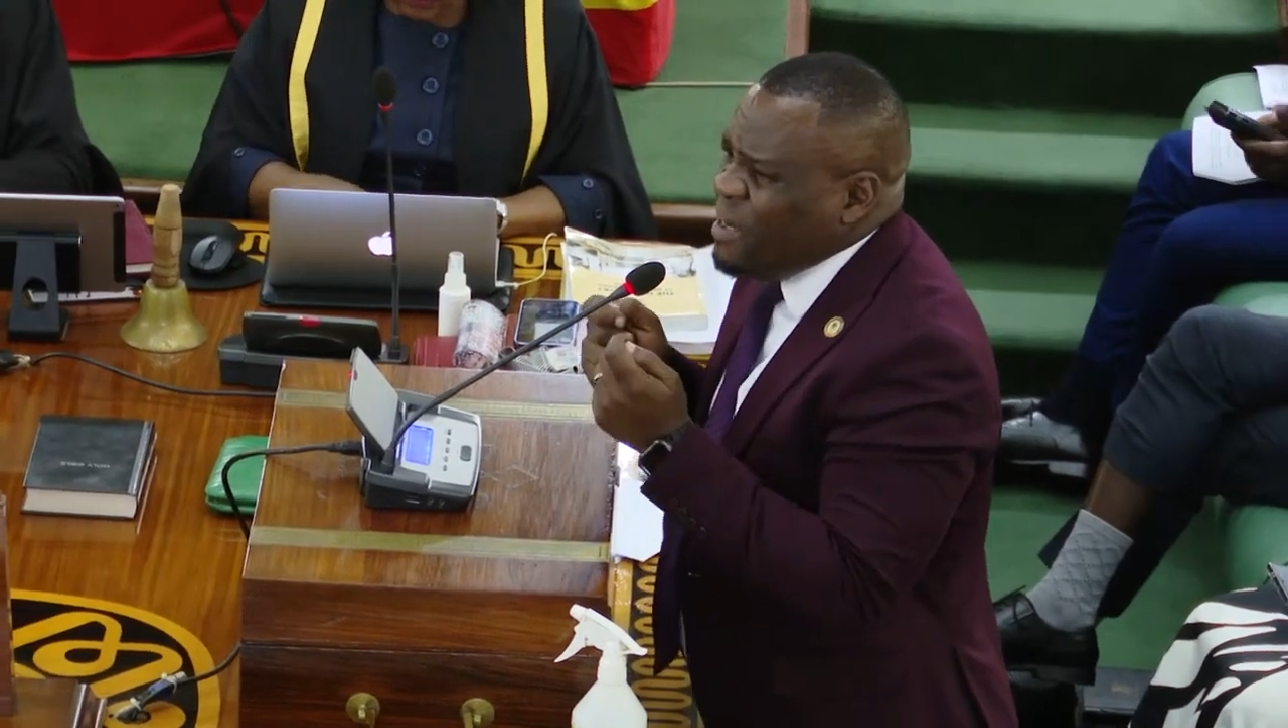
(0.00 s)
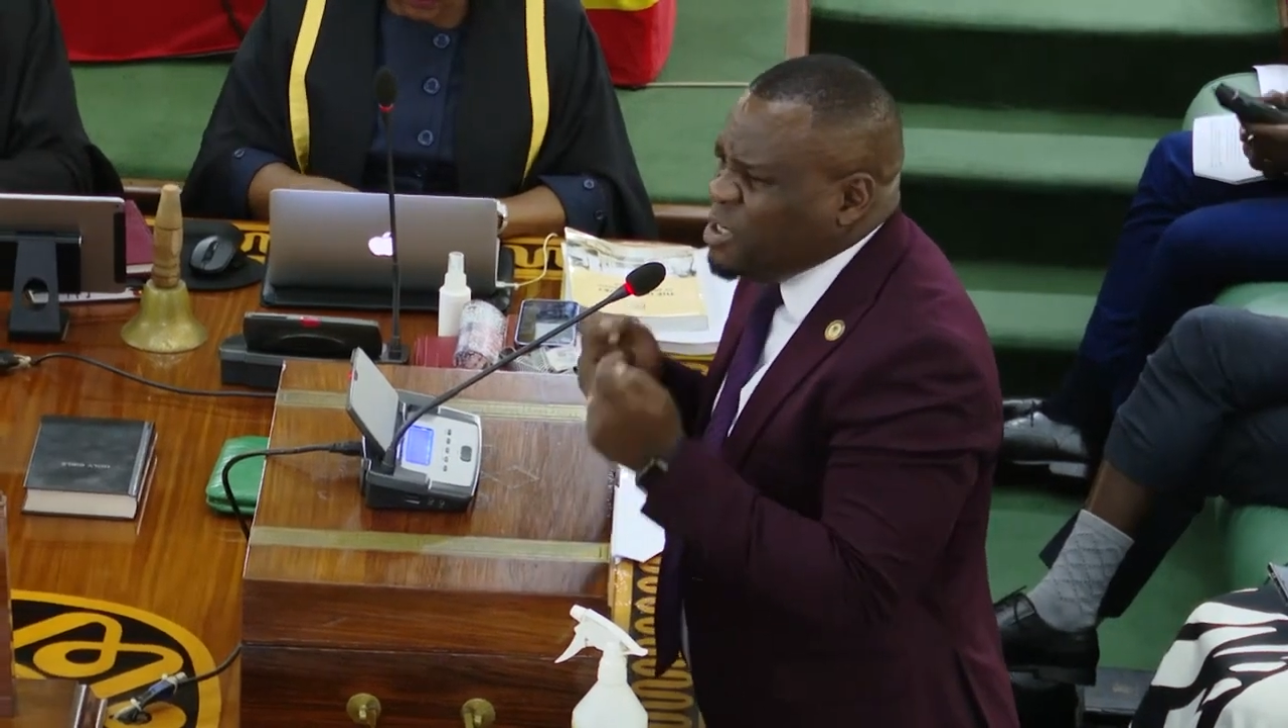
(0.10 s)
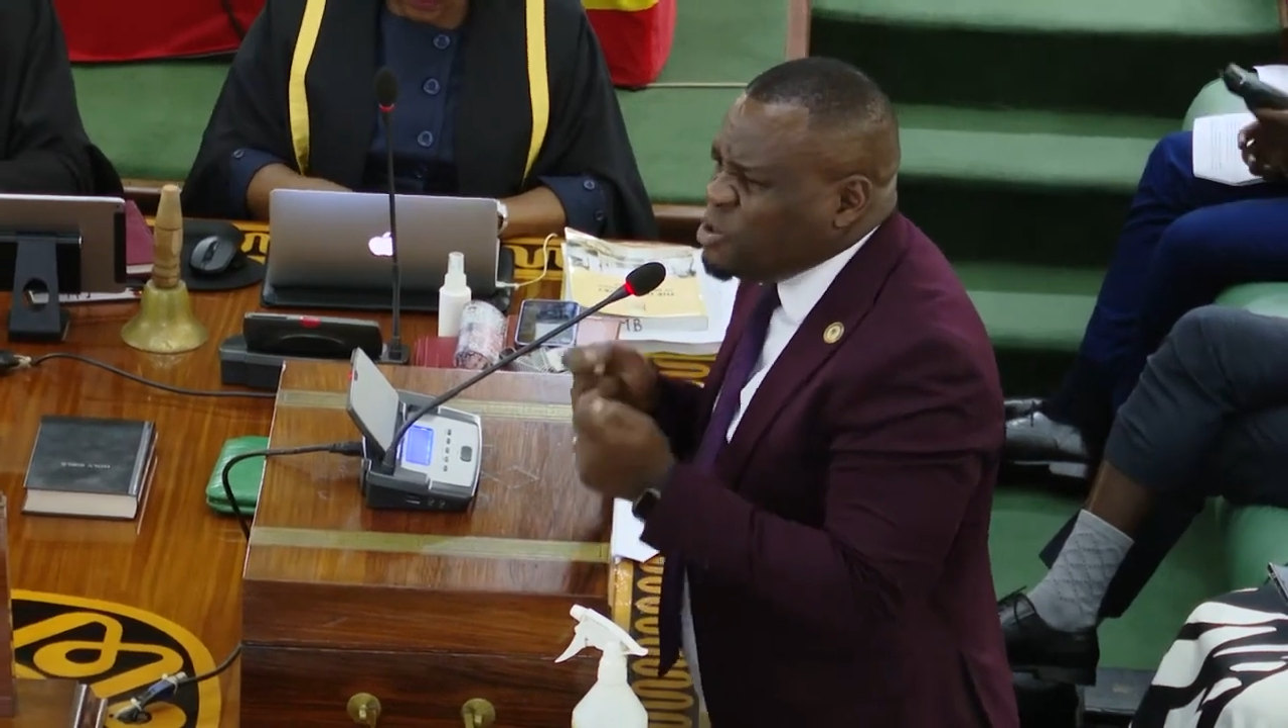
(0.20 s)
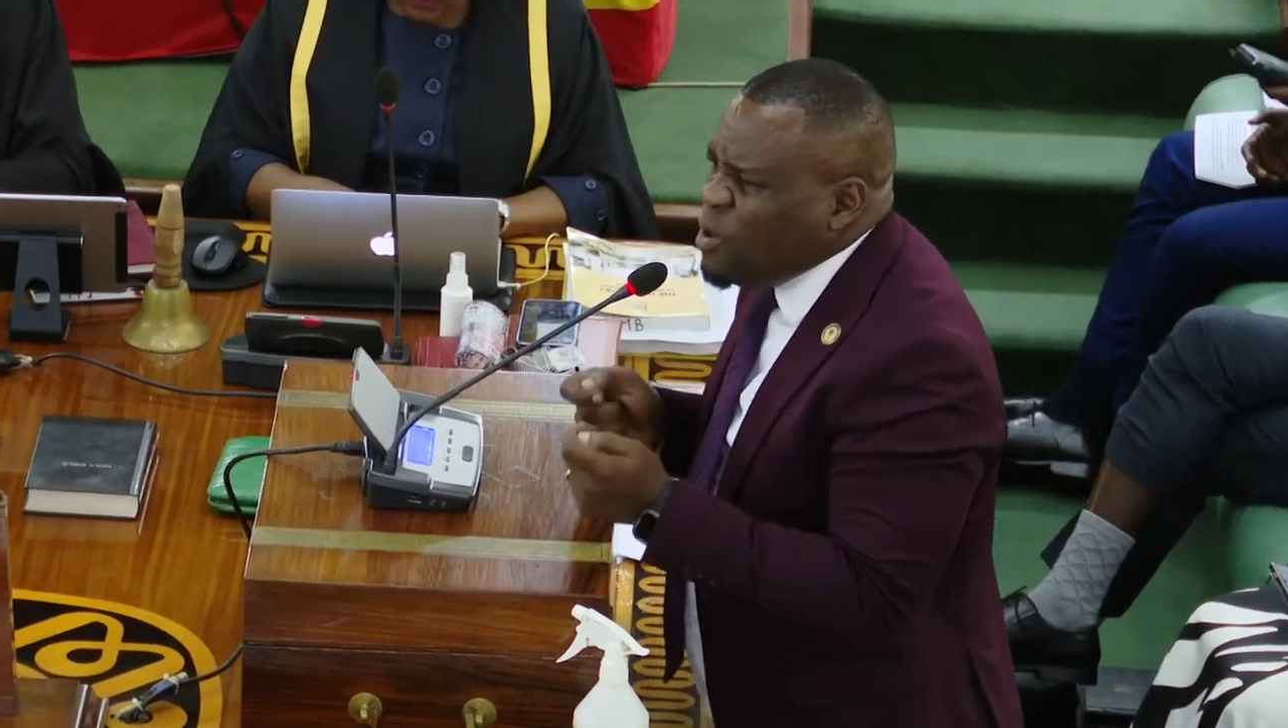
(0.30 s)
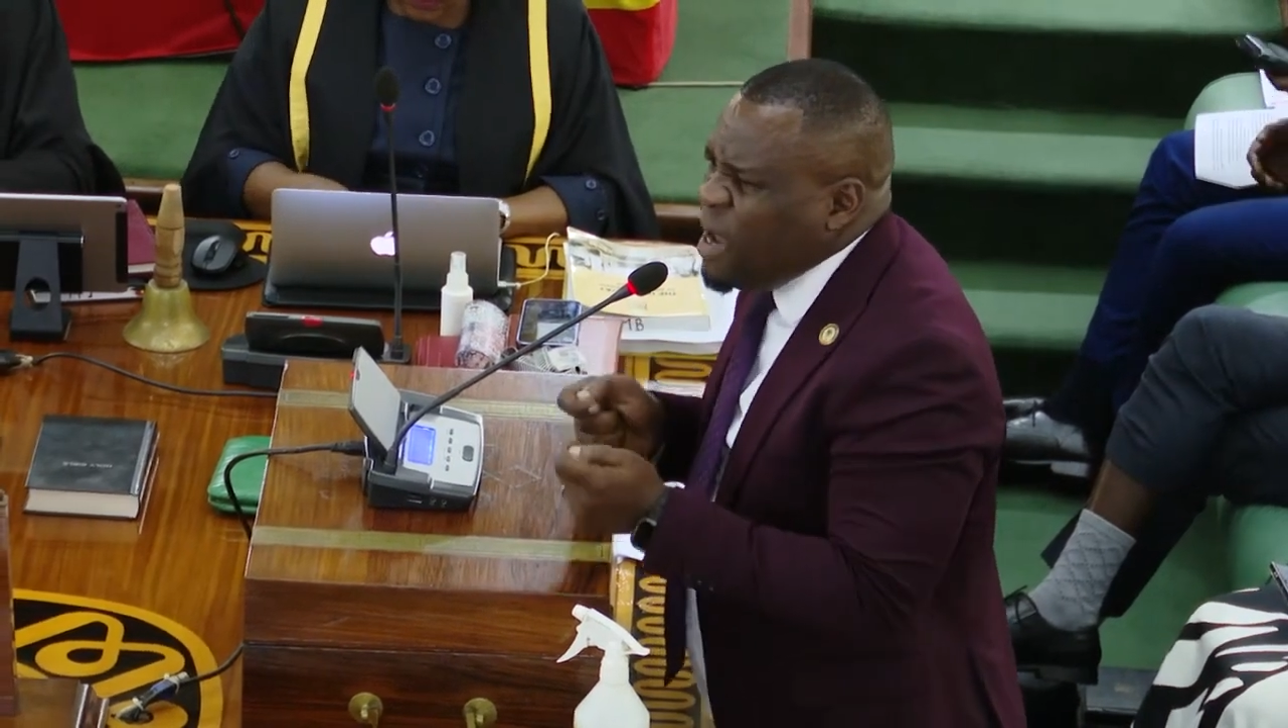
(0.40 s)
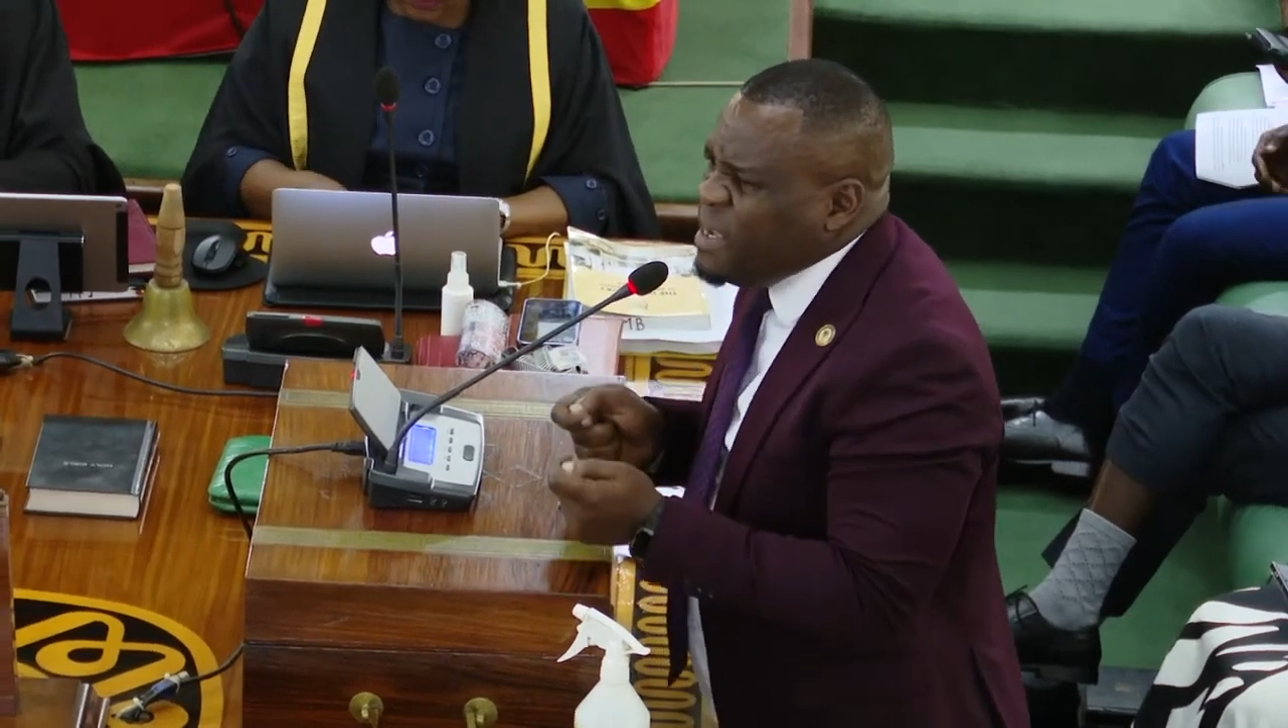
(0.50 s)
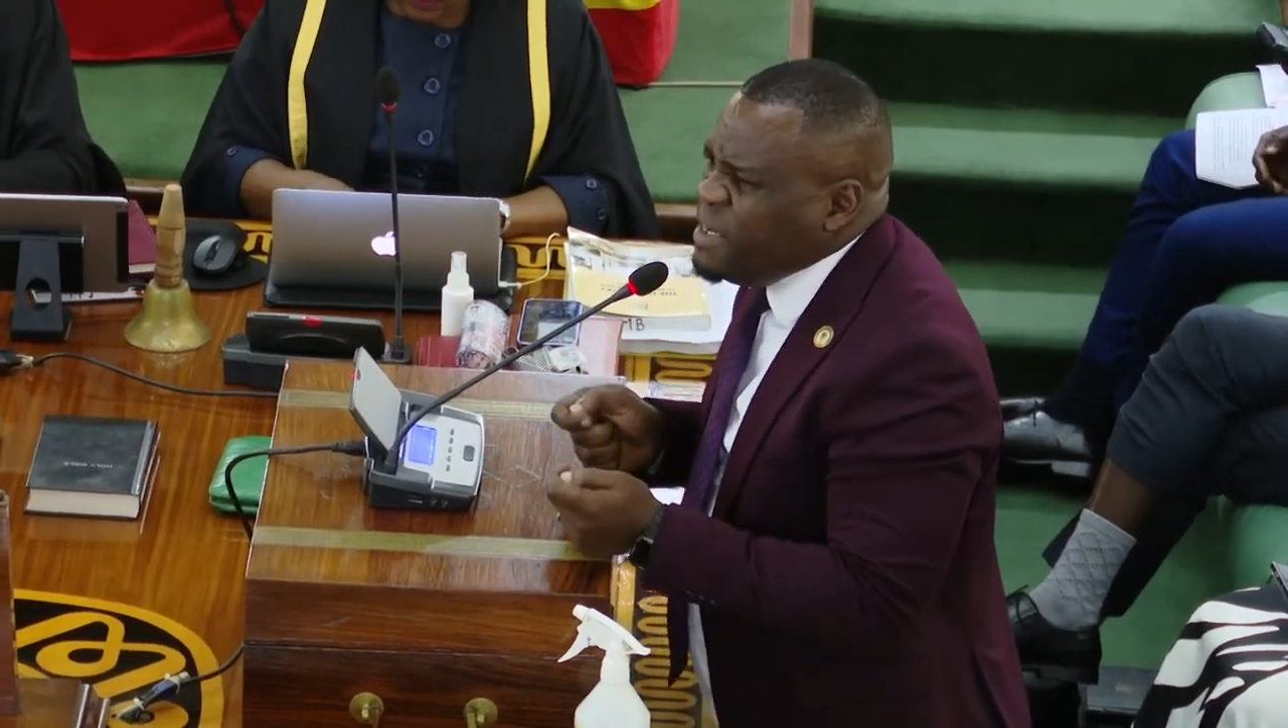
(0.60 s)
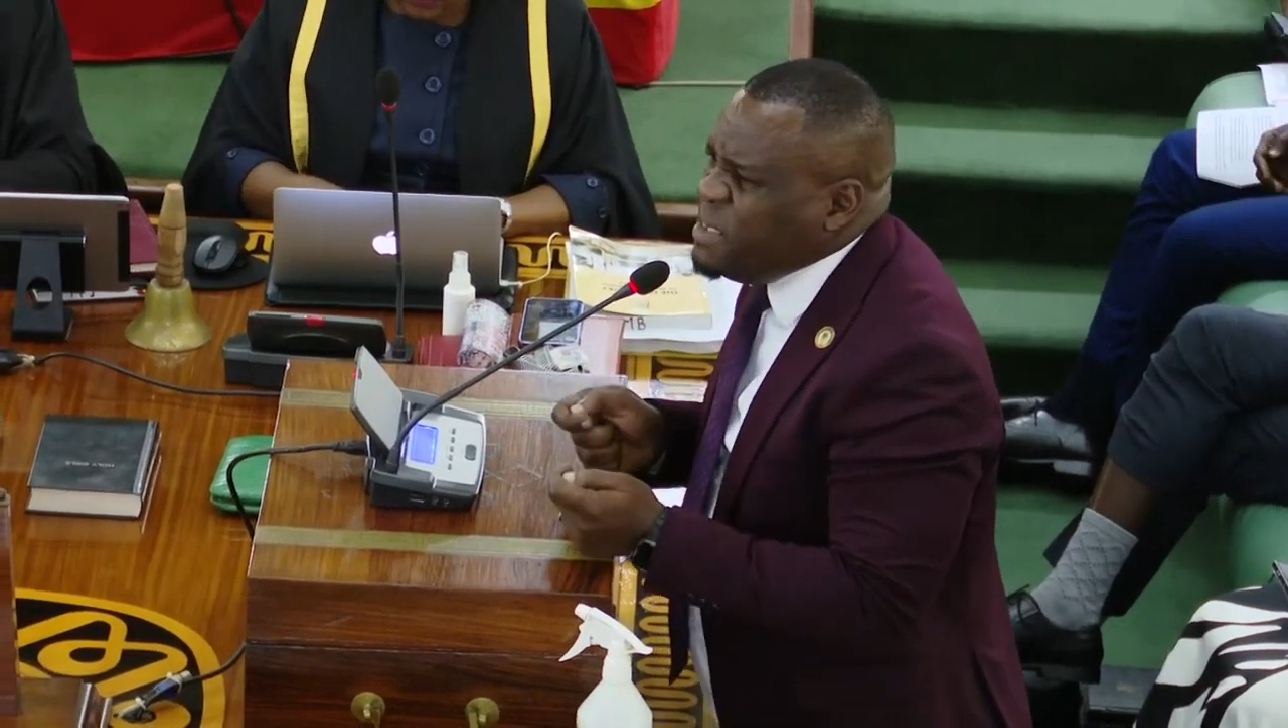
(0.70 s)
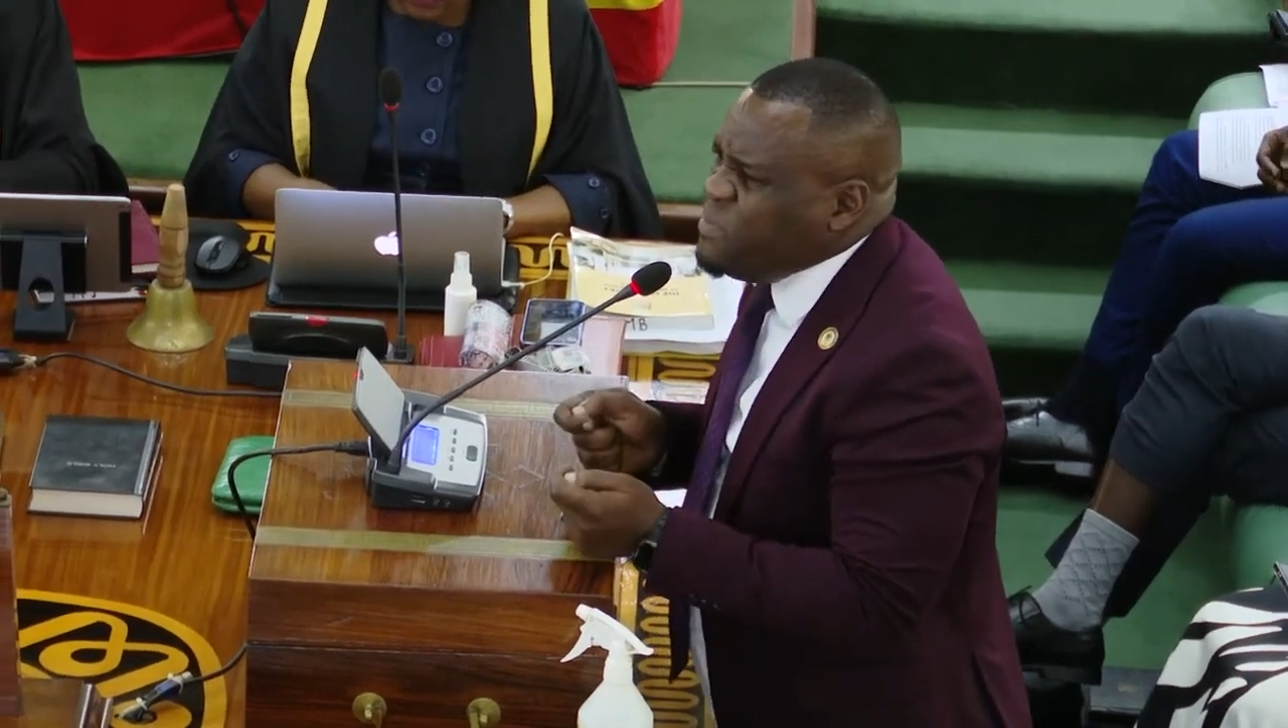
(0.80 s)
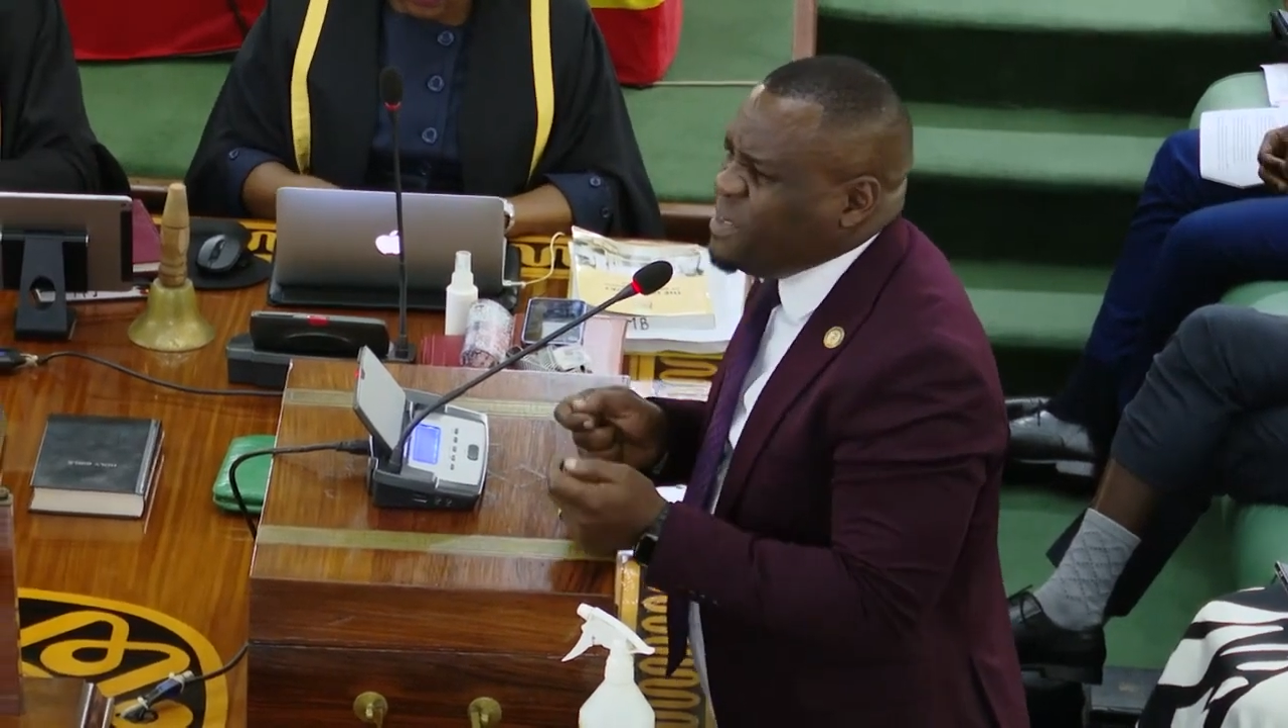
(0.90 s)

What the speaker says: national ID,